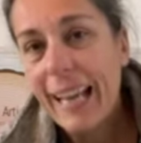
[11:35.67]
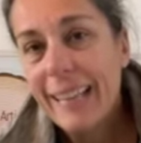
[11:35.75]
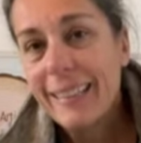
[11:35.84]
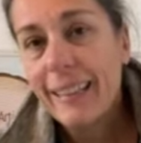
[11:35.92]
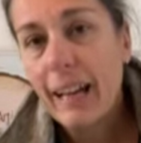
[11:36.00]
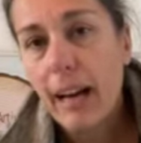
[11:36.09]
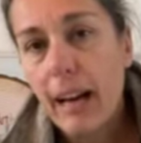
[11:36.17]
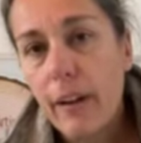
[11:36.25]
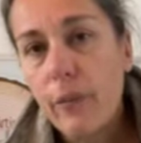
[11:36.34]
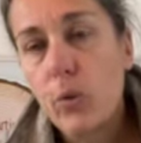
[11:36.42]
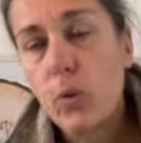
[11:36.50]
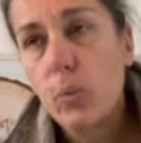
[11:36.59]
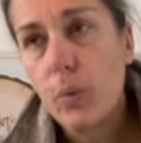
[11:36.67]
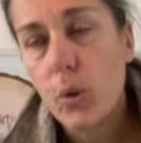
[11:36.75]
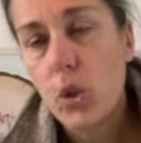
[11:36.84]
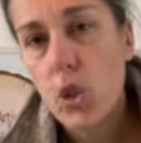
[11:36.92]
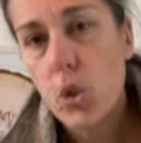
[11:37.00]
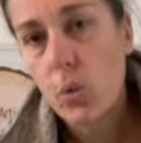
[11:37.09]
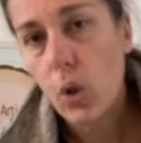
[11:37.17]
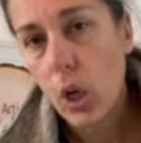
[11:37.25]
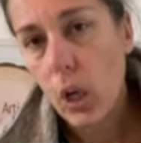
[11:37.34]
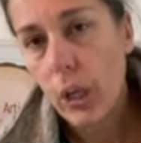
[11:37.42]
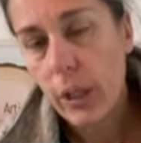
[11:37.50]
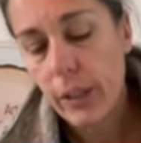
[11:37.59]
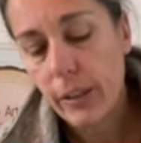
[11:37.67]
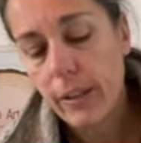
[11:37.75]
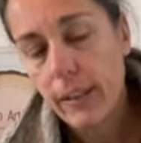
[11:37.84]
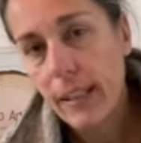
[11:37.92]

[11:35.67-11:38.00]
they have to push too hard